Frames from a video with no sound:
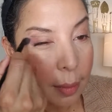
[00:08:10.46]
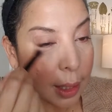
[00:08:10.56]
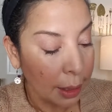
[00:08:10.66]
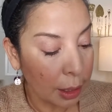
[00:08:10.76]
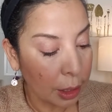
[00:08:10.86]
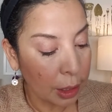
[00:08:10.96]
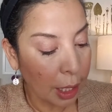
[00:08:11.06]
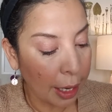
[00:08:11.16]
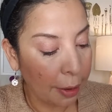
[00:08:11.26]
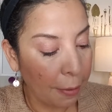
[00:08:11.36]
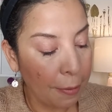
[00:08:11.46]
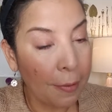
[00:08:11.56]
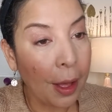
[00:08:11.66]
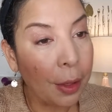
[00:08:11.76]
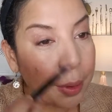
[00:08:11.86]
And then just kind of
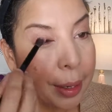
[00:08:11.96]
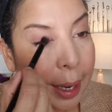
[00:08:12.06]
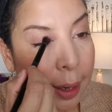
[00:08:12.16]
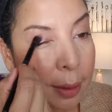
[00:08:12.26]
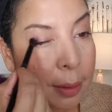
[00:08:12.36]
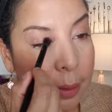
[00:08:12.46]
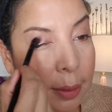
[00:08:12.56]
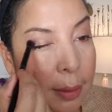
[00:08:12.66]
feather it out.